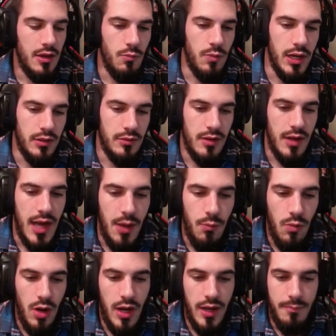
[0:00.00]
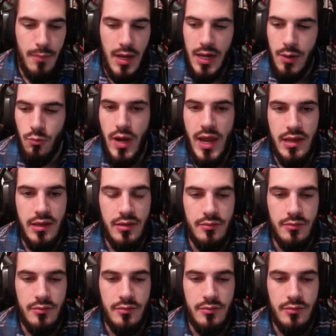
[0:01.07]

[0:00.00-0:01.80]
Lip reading: Well, I want my Rake.